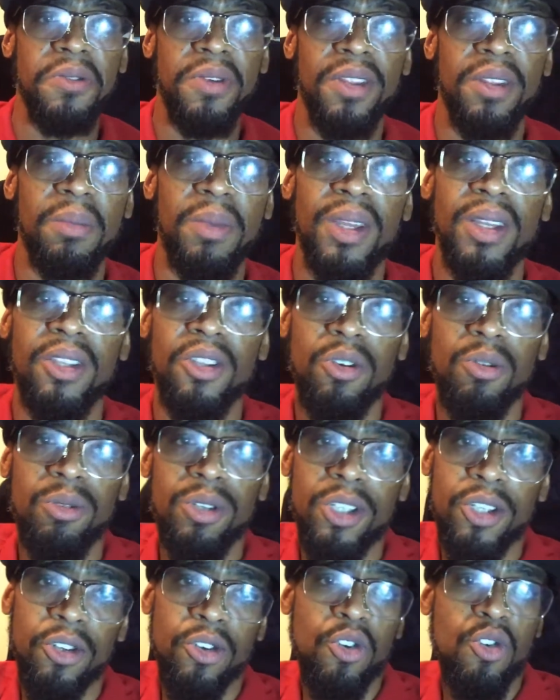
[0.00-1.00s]
whether it be
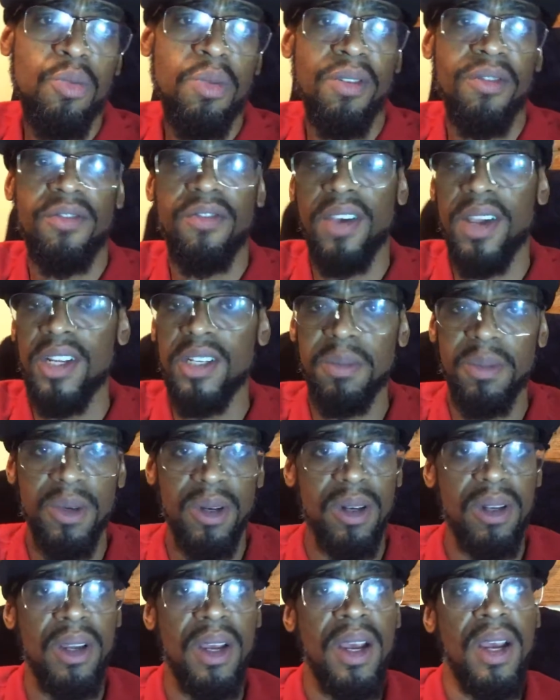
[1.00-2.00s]
YouTube or
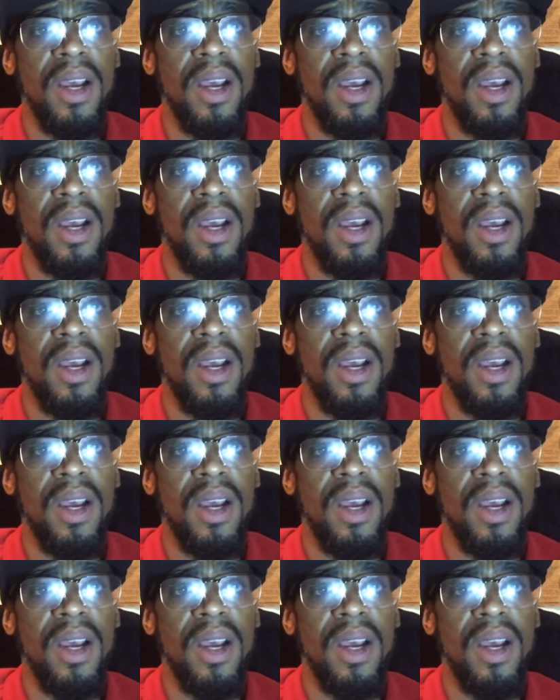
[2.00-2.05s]
Facebook.